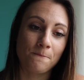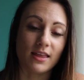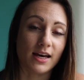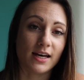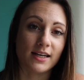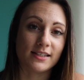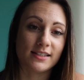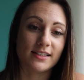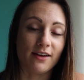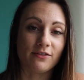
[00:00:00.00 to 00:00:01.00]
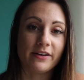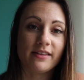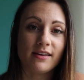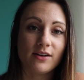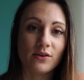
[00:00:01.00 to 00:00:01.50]
that
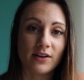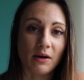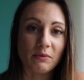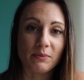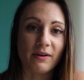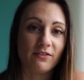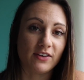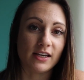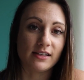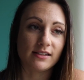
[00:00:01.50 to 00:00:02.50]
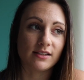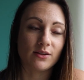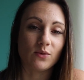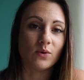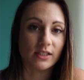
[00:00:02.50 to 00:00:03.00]
everything going on with my face
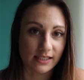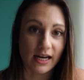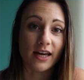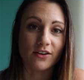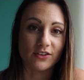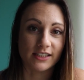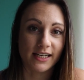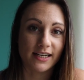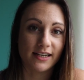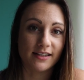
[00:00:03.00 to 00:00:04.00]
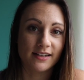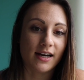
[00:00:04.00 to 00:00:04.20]
was diet related.